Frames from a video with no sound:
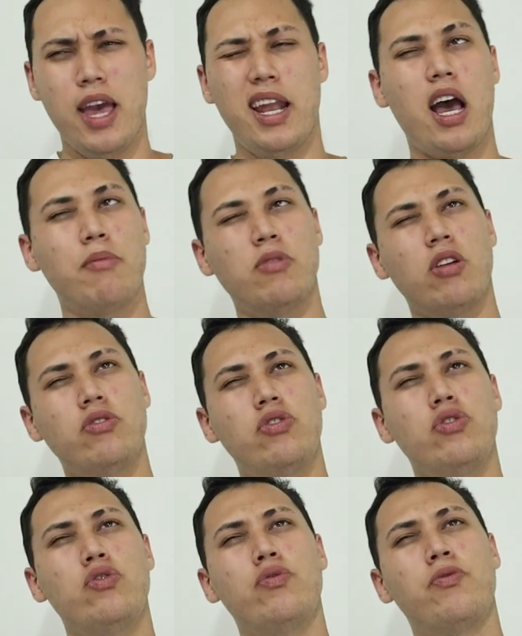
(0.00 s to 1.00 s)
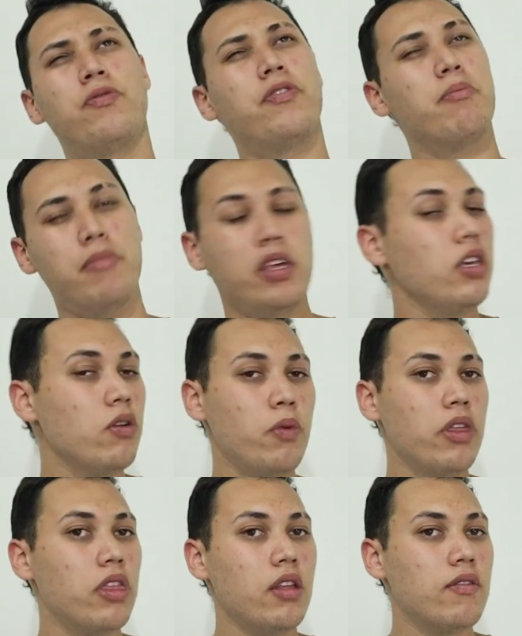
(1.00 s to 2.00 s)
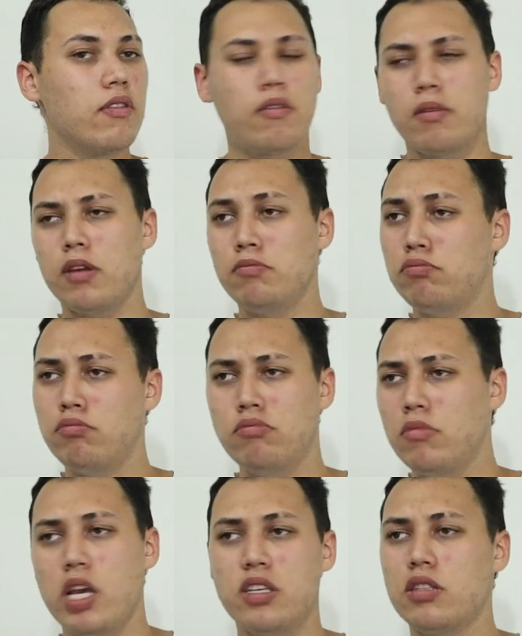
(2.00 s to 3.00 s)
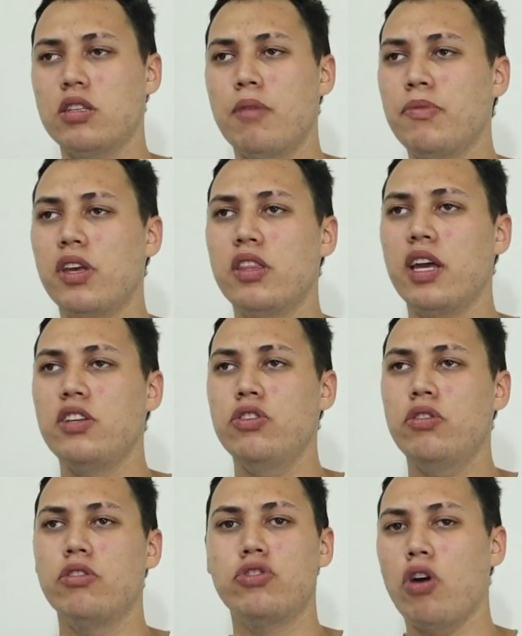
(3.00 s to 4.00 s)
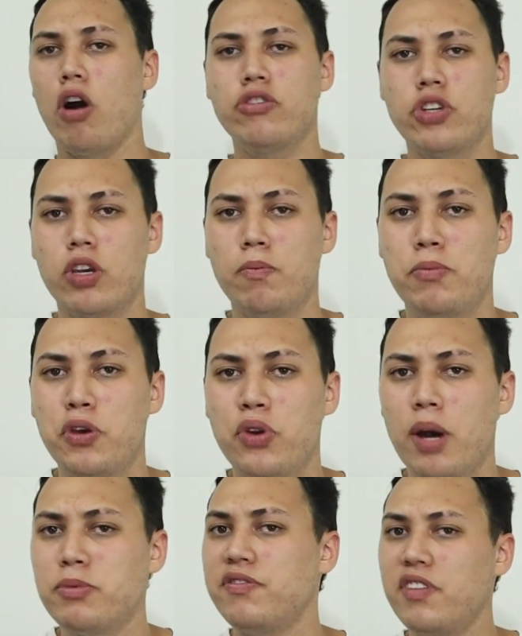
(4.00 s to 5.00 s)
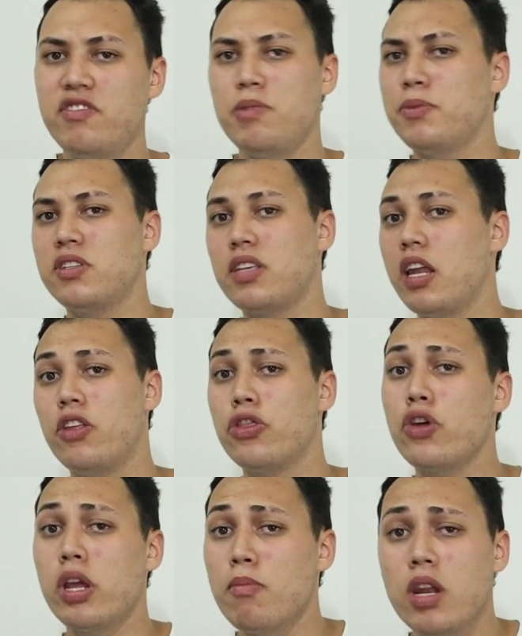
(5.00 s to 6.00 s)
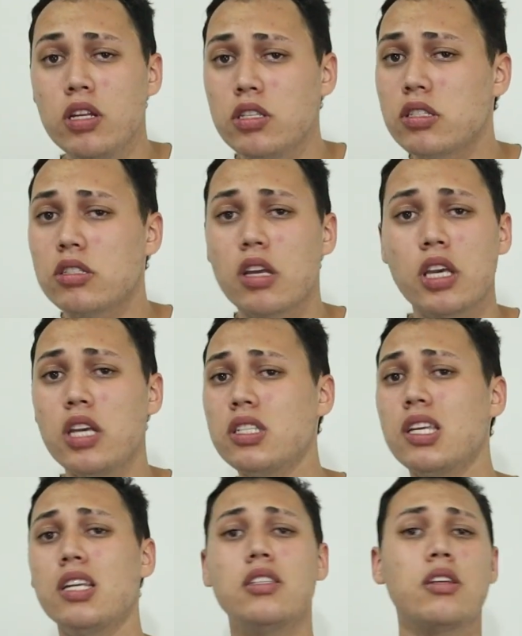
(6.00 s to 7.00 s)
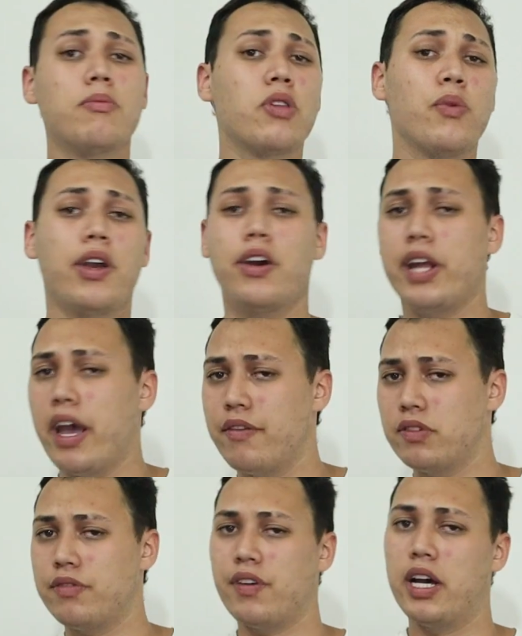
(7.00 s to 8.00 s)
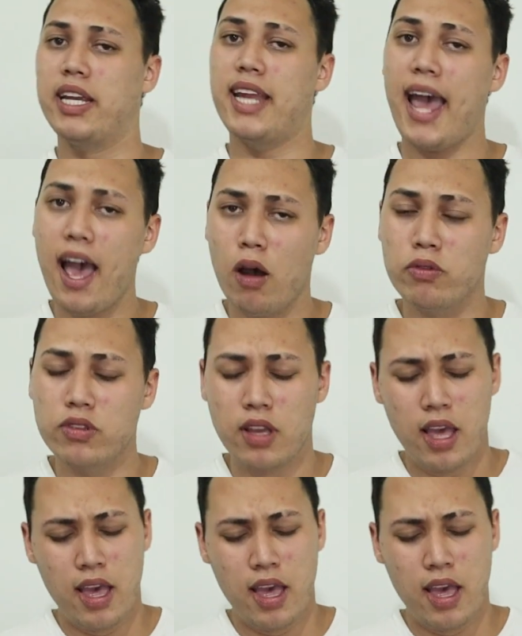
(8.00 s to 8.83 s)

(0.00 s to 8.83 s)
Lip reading: Now, I'm not too familiar with it. Is it something that you can charge your computer up to 50% in 30 minutes? I guess that is something we're gonna have to find out.